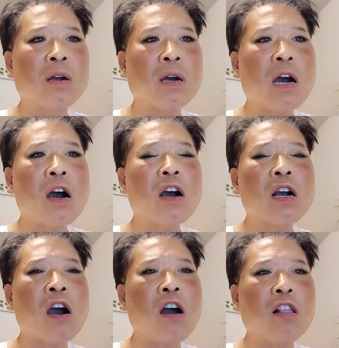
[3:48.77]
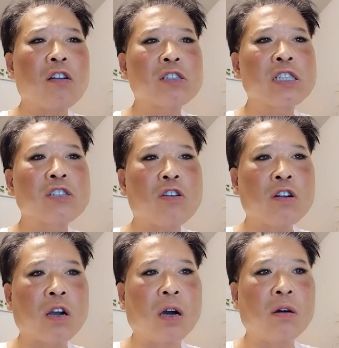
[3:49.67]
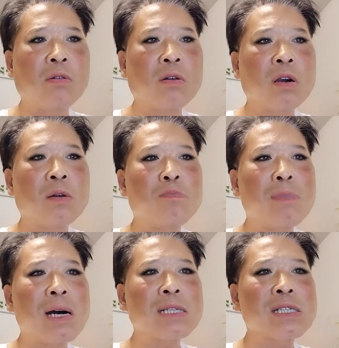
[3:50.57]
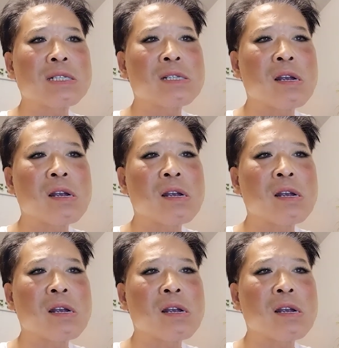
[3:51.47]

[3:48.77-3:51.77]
A color circle must